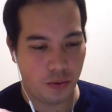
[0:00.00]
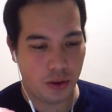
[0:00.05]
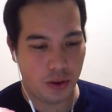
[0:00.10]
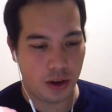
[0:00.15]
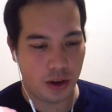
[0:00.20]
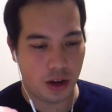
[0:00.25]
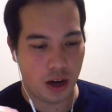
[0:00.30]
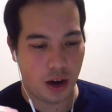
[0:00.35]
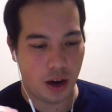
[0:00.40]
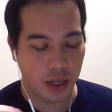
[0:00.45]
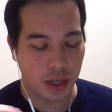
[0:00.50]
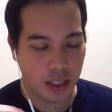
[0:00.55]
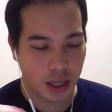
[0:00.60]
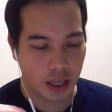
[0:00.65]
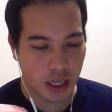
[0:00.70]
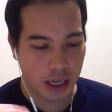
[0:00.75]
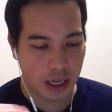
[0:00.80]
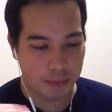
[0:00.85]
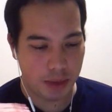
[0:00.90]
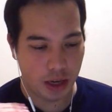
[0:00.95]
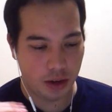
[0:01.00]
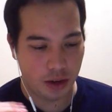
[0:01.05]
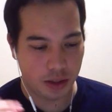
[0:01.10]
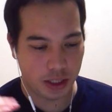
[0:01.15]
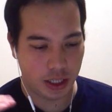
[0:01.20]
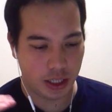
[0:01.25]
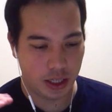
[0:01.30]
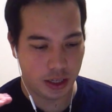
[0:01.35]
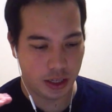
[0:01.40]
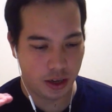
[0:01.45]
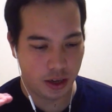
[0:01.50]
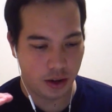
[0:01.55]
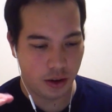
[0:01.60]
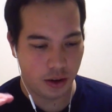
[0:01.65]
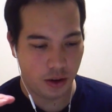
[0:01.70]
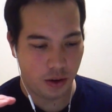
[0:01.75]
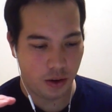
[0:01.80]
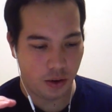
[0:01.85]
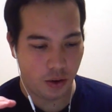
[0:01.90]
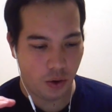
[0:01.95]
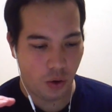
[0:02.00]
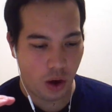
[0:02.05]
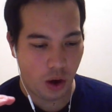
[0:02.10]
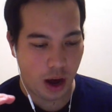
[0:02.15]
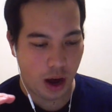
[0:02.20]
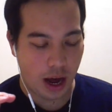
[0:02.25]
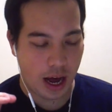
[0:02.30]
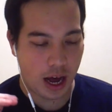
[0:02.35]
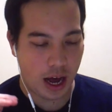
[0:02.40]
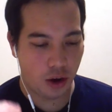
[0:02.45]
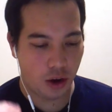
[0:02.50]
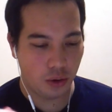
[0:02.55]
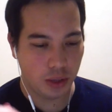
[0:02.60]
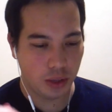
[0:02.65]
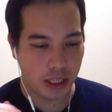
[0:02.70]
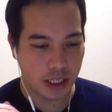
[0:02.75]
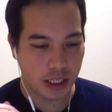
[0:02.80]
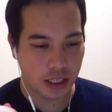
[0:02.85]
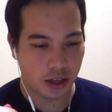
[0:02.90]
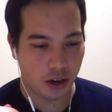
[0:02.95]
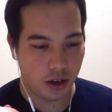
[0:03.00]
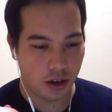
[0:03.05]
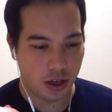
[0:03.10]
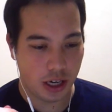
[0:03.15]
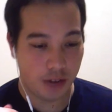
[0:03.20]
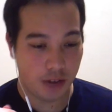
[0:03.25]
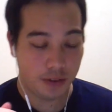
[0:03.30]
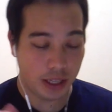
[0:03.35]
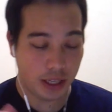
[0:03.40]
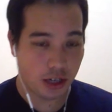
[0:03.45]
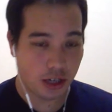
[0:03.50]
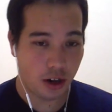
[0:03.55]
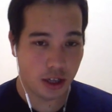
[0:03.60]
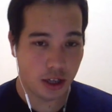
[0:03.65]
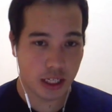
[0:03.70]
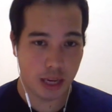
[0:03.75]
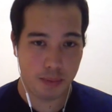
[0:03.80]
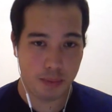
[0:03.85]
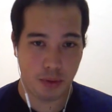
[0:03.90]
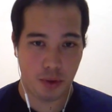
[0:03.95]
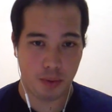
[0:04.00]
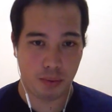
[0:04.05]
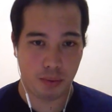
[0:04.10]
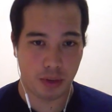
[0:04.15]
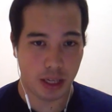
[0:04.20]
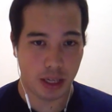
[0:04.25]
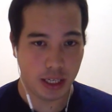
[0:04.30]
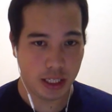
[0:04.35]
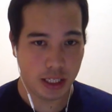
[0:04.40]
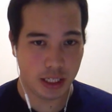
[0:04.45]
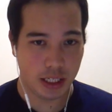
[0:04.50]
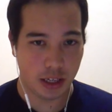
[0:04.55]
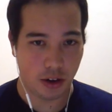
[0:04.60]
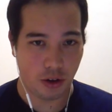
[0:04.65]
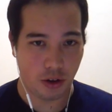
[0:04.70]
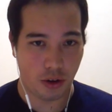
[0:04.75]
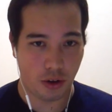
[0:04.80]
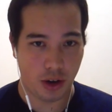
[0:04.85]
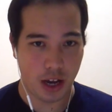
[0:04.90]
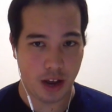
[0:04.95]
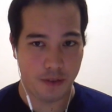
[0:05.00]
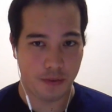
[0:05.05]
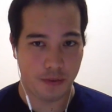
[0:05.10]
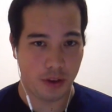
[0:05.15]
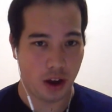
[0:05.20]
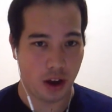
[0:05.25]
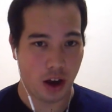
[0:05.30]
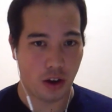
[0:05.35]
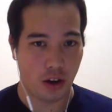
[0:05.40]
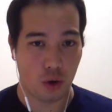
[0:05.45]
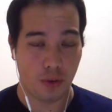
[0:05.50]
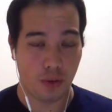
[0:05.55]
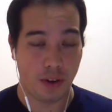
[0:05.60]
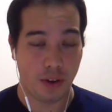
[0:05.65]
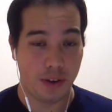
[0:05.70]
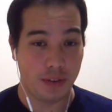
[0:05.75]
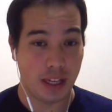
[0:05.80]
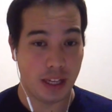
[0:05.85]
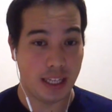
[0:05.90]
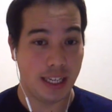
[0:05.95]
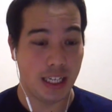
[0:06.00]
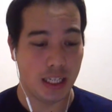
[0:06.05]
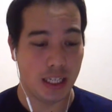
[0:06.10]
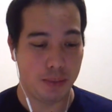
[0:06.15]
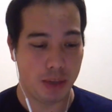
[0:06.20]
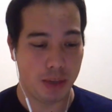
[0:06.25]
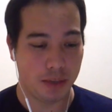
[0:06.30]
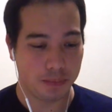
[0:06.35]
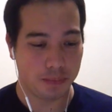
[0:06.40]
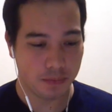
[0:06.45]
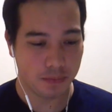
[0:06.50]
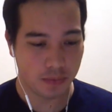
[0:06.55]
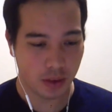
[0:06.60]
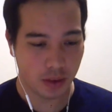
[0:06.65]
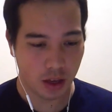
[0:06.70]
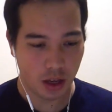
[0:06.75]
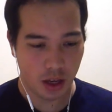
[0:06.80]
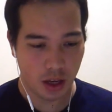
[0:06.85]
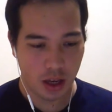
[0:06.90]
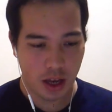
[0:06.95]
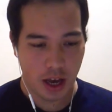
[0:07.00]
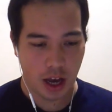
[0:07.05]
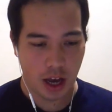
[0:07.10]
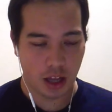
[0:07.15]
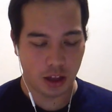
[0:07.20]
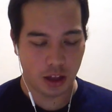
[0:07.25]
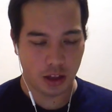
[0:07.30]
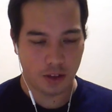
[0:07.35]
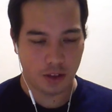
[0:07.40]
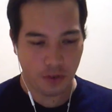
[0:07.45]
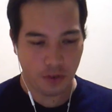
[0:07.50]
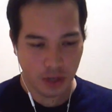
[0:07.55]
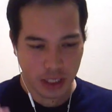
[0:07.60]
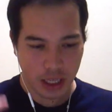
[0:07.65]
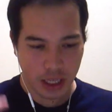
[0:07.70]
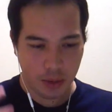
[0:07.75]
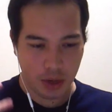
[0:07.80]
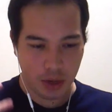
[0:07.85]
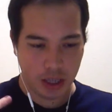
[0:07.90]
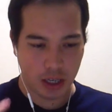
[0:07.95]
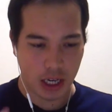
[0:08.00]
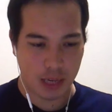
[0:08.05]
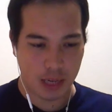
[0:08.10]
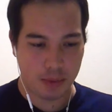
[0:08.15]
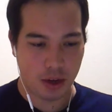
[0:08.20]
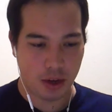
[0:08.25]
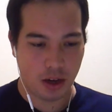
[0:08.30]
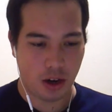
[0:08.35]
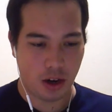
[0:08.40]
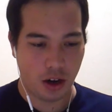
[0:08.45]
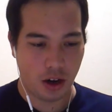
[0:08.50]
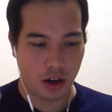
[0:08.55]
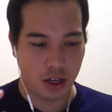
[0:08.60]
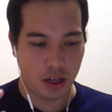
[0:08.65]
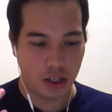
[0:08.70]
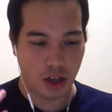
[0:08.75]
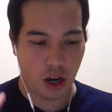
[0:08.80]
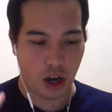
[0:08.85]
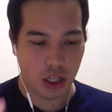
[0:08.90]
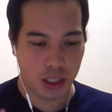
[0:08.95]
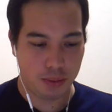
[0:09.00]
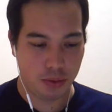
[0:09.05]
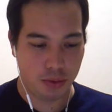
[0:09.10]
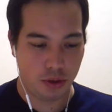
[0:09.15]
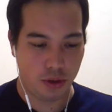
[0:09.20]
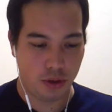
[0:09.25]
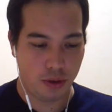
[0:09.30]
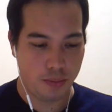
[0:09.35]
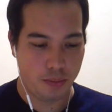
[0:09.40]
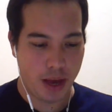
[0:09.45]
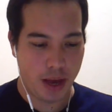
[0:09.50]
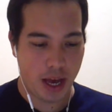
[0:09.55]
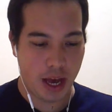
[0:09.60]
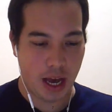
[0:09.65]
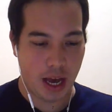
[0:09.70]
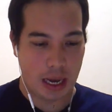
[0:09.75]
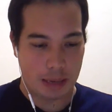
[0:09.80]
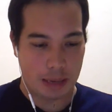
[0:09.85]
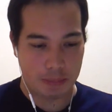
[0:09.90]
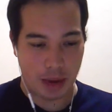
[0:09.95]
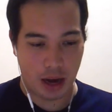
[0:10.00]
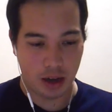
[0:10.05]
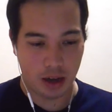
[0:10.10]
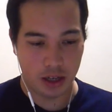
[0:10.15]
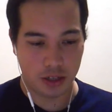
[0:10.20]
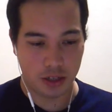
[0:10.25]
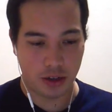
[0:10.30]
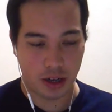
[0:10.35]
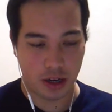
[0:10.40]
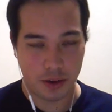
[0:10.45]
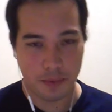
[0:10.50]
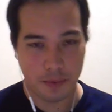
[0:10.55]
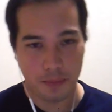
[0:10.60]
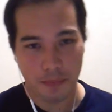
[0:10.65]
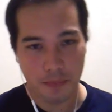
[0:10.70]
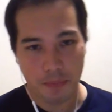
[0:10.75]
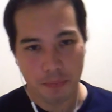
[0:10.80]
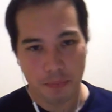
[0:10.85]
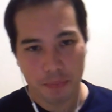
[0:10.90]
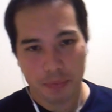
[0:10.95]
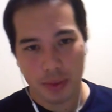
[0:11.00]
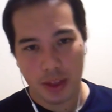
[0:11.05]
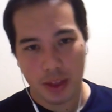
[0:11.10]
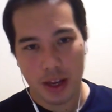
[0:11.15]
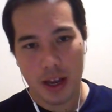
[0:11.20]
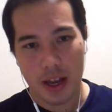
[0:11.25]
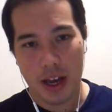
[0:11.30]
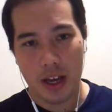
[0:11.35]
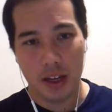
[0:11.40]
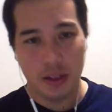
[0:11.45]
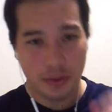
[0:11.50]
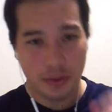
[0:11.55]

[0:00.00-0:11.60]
I want to talk about how these cards, if these cards can be replaced, or if not, or if they need to be. And the first thing I want to talk about are Dr. Boom and Pile of the Treader. And